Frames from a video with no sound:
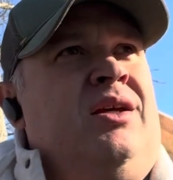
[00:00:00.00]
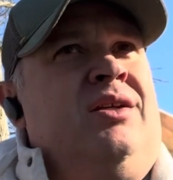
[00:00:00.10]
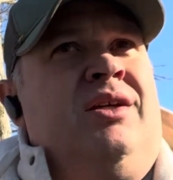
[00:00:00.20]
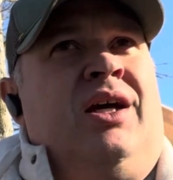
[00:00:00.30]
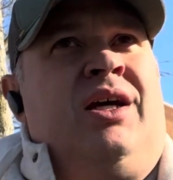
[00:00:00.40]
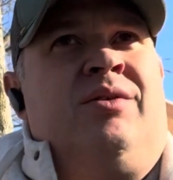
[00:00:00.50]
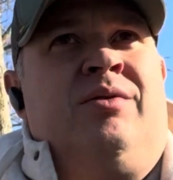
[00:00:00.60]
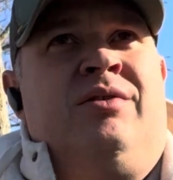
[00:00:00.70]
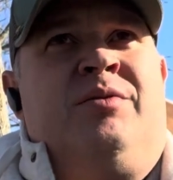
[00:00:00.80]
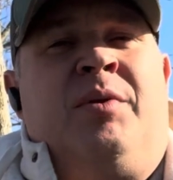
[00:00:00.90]

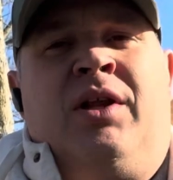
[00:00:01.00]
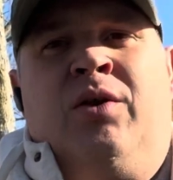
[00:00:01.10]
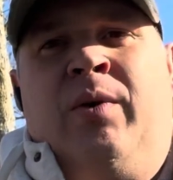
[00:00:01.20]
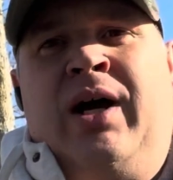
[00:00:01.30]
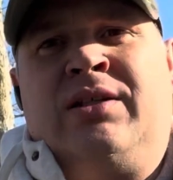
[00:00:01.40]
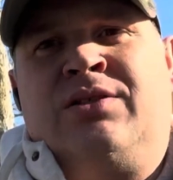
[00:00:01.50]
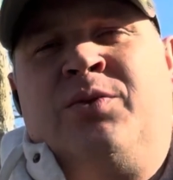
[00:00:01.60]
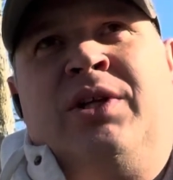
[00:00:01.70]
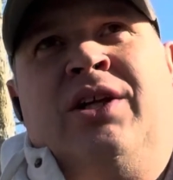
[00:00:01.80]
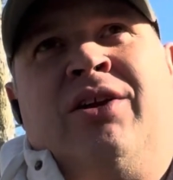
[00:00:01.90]
It's been a little while since we
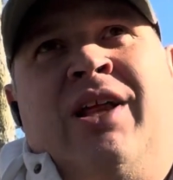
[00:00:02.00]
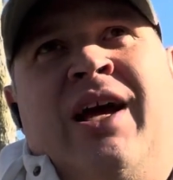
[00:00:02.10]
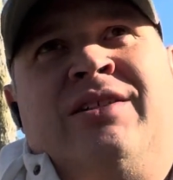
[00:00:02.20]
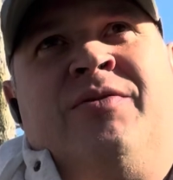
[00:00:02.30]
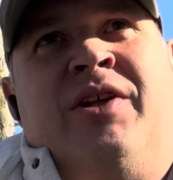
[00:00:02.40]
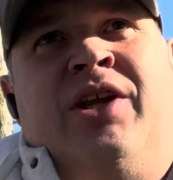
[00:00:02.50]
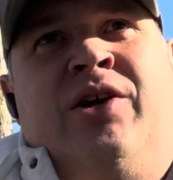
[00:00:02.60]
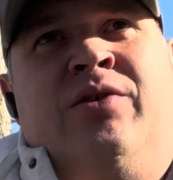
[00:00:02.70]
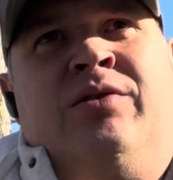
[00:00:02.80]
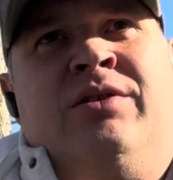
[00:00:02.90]
did our last
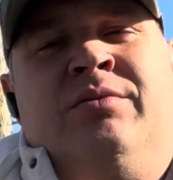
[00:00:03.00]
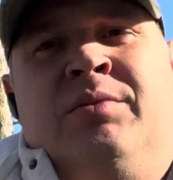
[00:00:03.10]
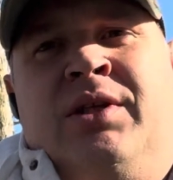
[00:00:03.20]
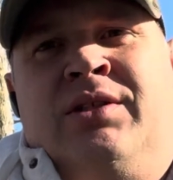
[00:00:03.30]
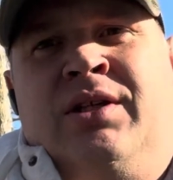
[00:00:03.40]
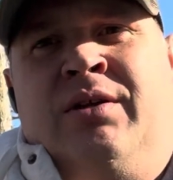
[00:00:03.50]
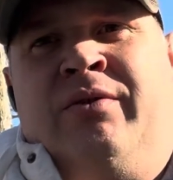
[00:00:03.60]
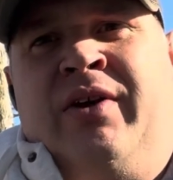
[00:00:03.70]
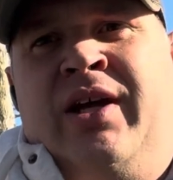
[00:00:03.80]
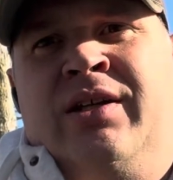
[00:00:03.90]
video, but we've
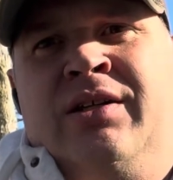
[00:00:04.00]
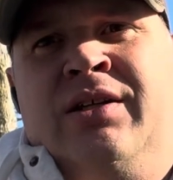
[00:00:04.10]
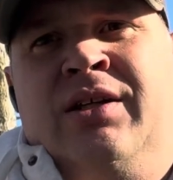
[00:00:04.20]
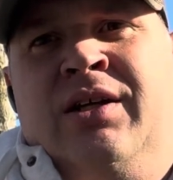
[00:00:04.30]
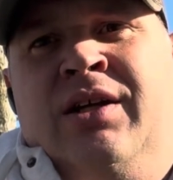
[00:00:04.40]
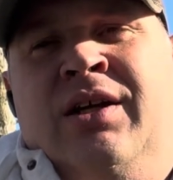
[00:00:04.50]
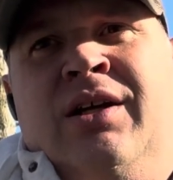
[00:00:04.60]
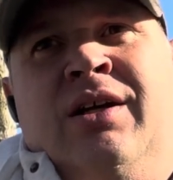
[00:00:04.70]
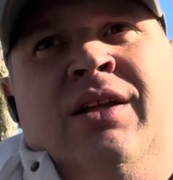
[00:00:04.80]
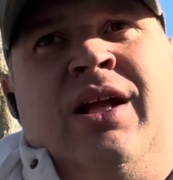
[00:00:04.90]
had
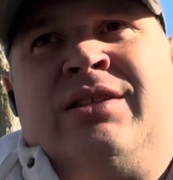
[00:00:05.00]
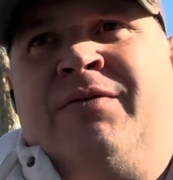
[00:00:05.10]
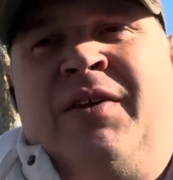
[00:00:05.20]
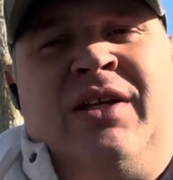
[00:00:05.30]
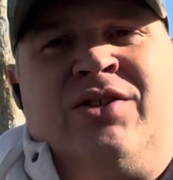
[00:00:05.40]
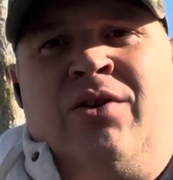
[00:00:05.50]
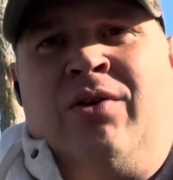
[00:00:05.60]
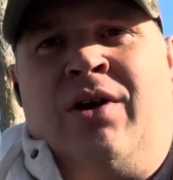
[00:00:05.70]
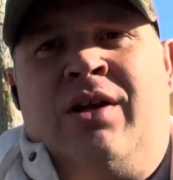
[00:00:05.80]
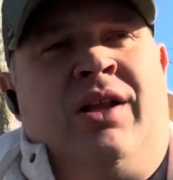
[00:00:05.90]
lots of things going
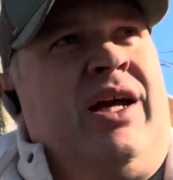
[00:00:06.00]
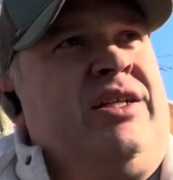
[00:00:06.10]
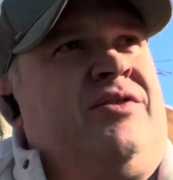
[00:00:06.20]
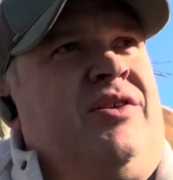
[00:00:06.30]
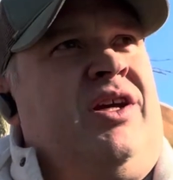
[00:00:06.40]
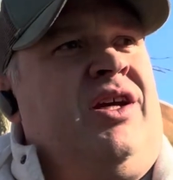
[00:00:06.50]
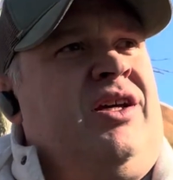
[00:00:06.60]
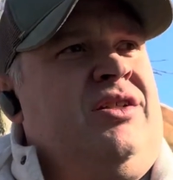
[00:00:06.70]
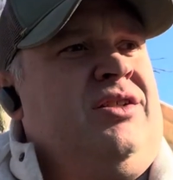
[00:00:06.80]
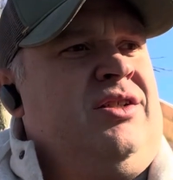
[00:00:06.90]
on the
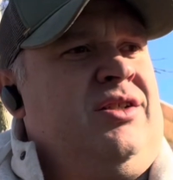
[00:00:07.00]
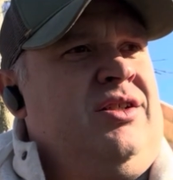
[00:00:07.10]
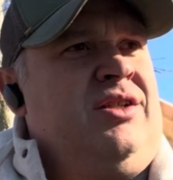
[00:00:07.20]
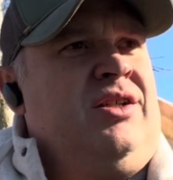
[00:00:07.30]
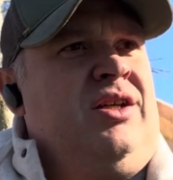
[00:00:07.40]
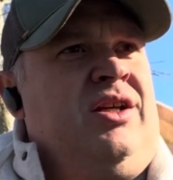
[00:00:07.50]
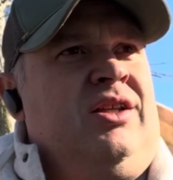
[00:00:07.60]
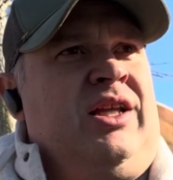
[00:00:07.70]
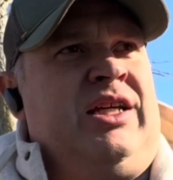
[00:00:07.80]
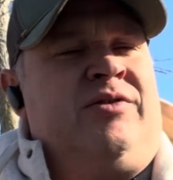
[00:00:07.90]

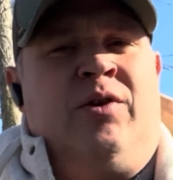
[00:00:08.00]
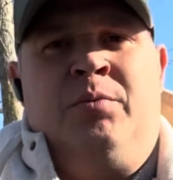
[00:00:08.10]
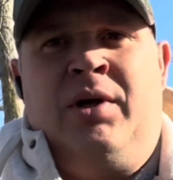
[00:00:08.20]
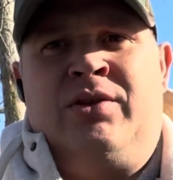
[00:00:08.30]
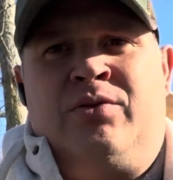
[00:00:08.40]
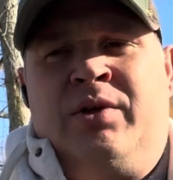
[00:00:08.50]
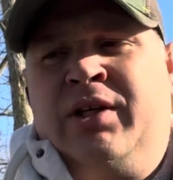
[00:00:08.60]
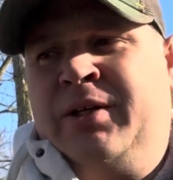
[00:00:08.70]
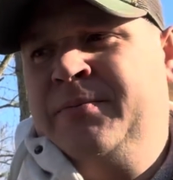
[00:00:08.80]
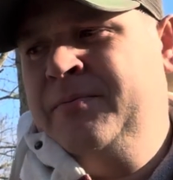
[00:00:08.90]
last few months, really.